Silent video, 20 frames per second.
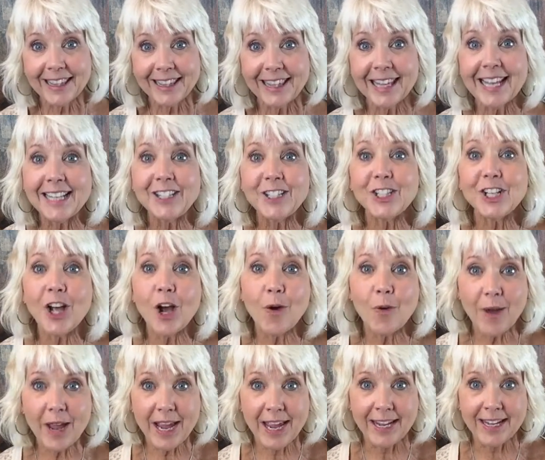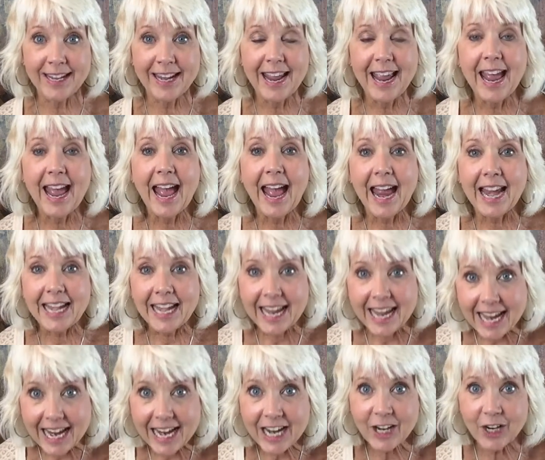Let's go in and
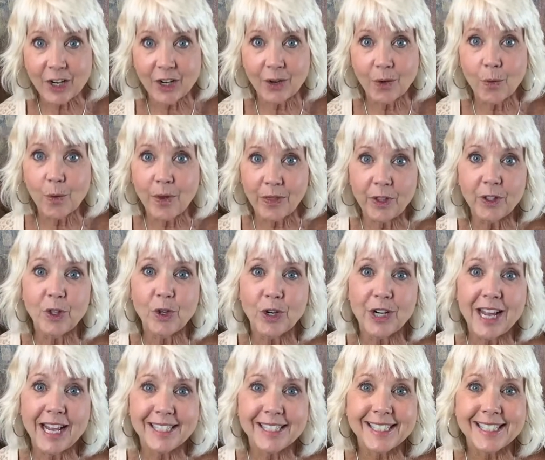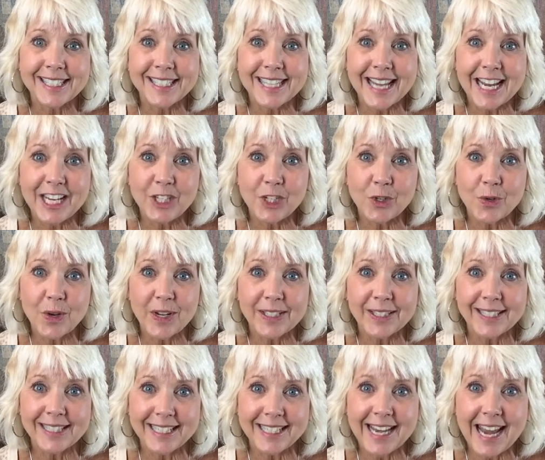hear what the Lord has to say to
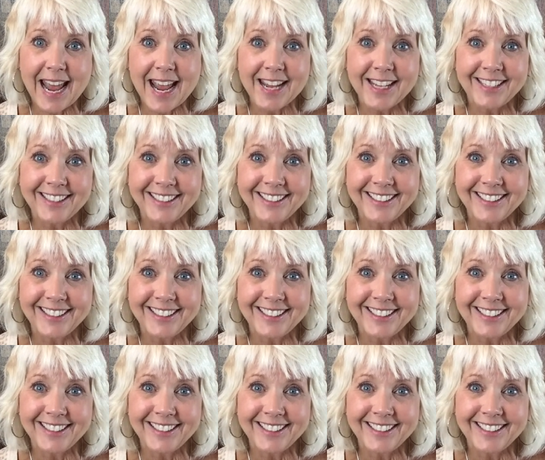us today.